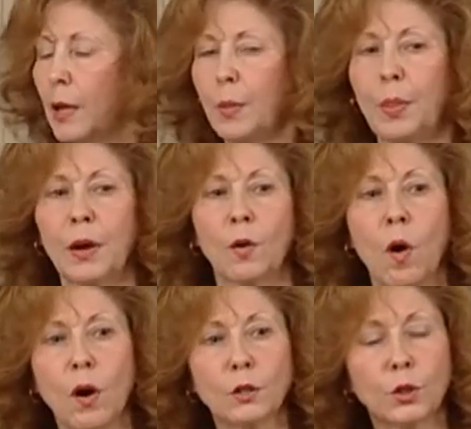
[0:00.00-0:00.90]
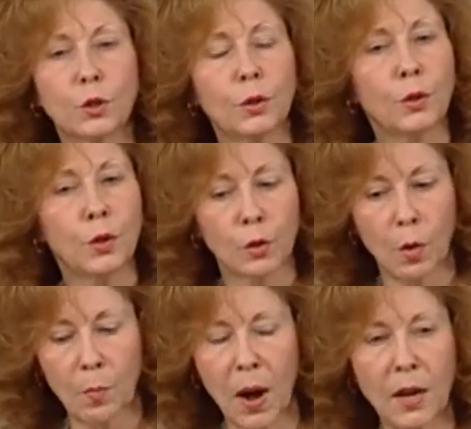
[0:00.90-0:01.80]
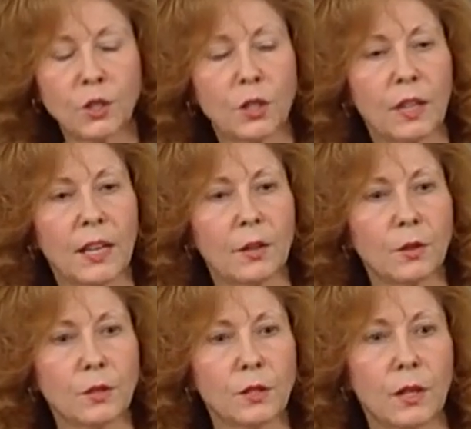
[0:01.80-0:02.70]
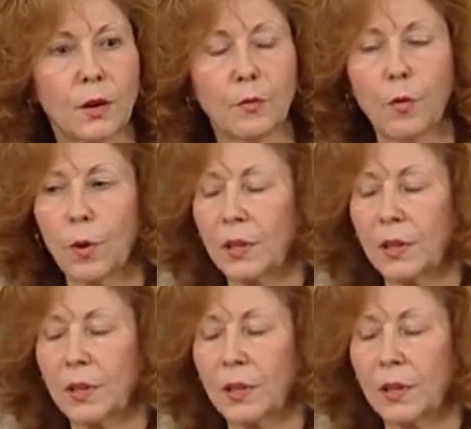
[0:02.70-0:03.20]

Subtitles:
there are certain neuromodulators, for